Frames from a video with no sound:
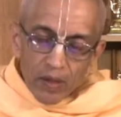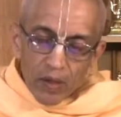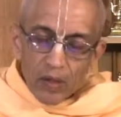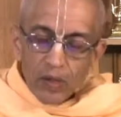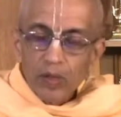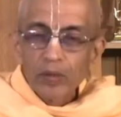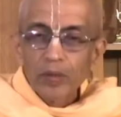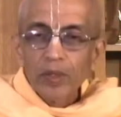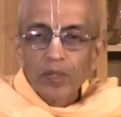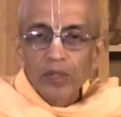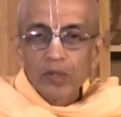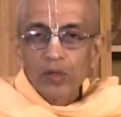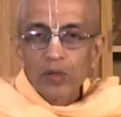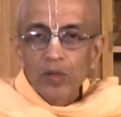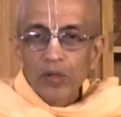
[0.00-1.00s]
or
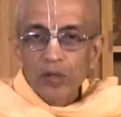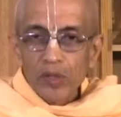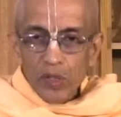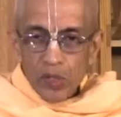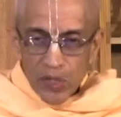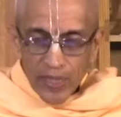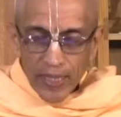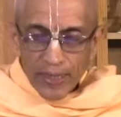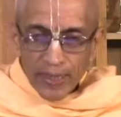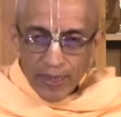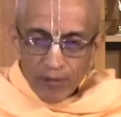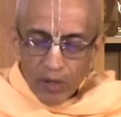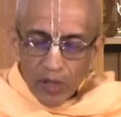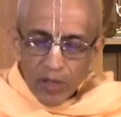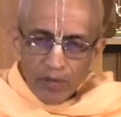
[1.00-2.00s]
towards your
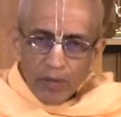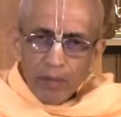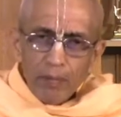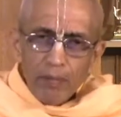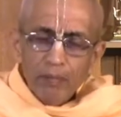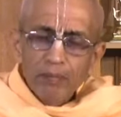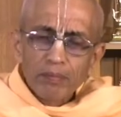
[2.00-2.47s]
society, whatever